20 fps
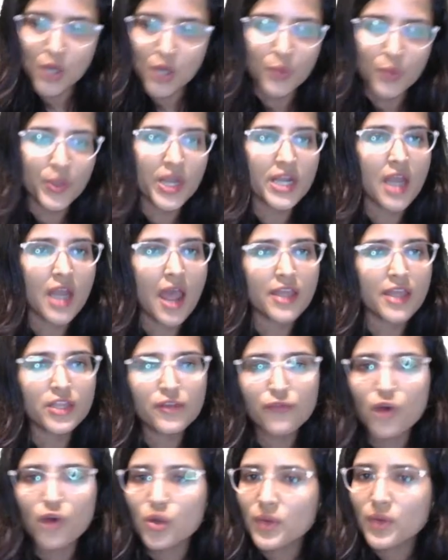We are neither
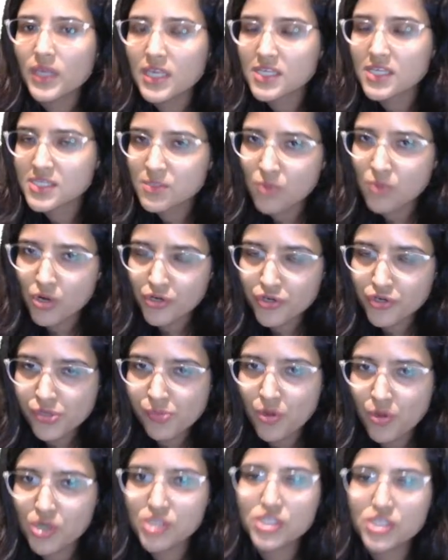following easy monetary
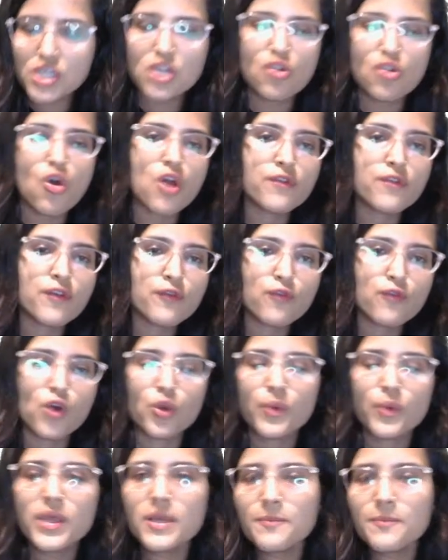policy nor we are
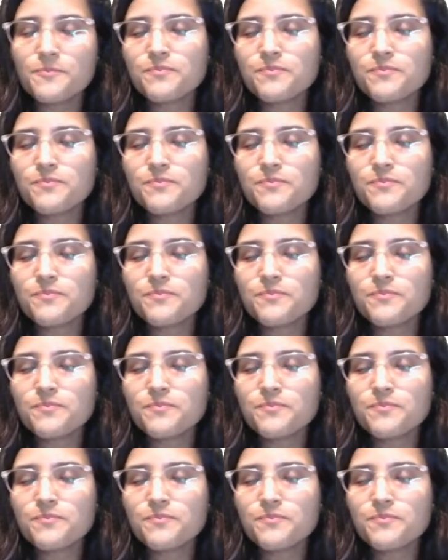following